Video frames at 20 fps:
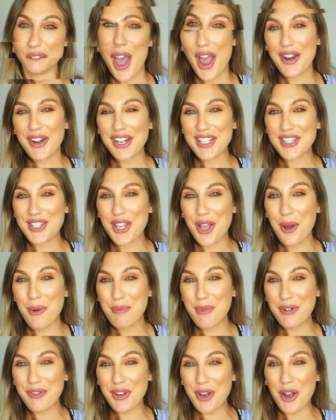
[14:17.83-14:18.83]
Alrighty, so
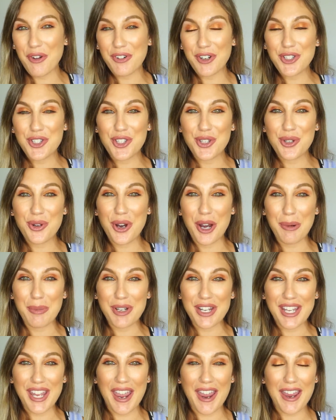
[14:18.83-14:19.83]
moving over to
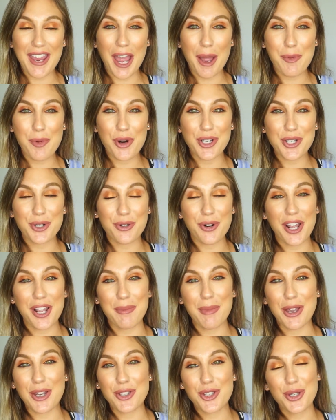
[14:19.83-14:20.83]
Urban Decay, I'm going to
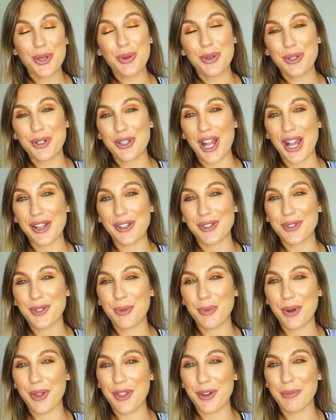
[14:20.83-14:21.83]
recommend
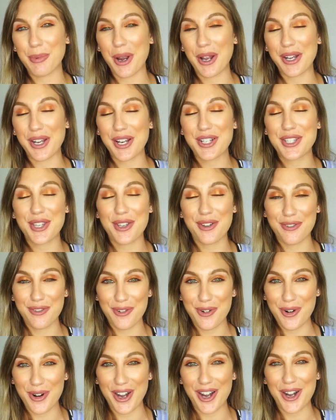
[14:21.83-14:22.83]
$200 worth of products
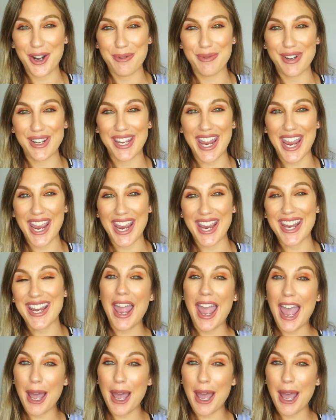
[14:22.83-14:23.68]
for Urban Decay.